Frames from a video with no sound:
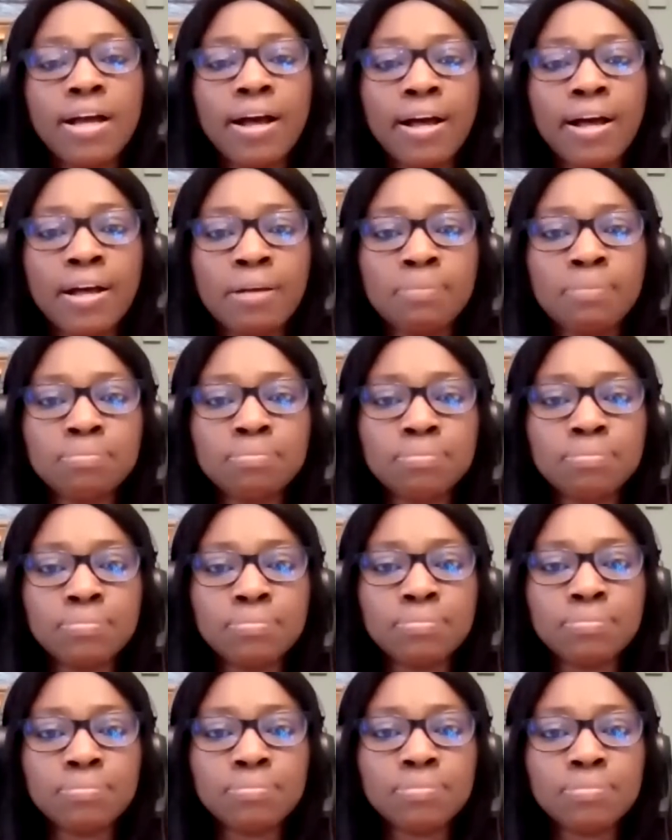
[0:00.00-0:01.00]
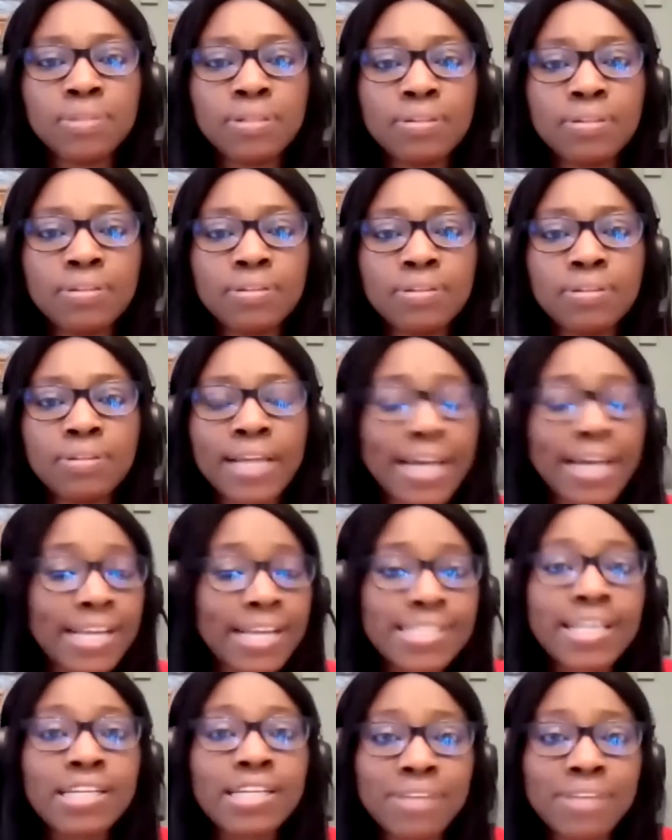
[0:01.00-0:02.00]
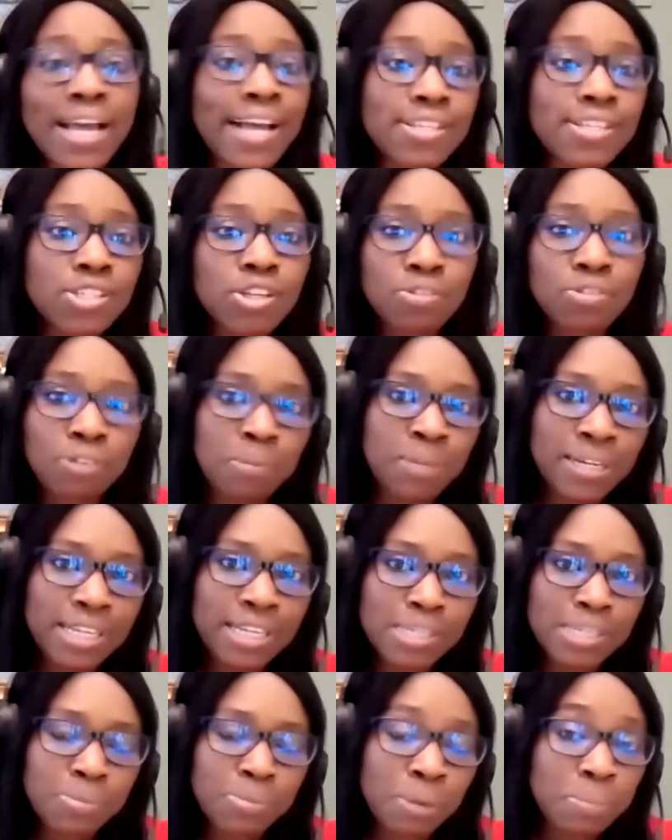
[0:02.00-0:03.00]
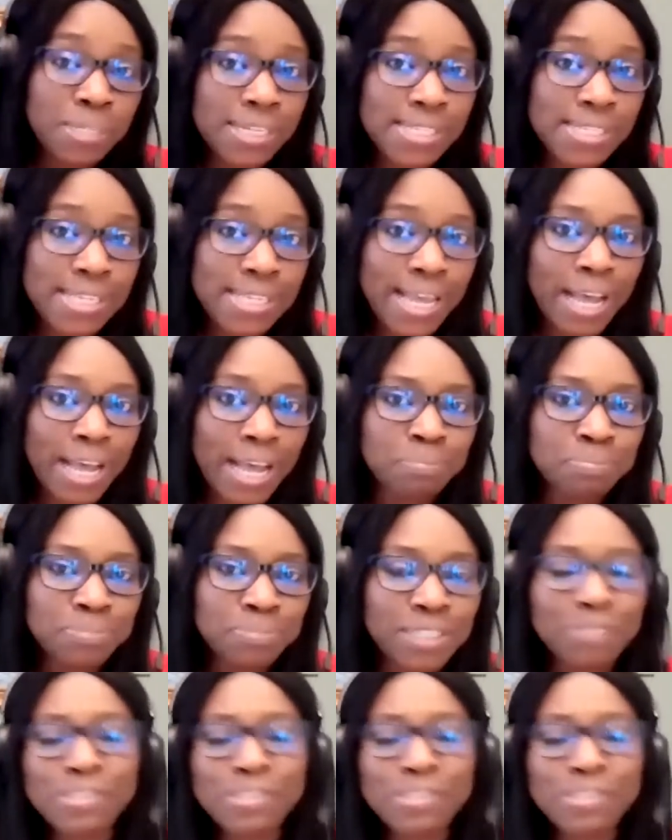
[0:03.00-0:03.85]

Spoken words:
Like I said, if they ask you for money, it's probably a scam.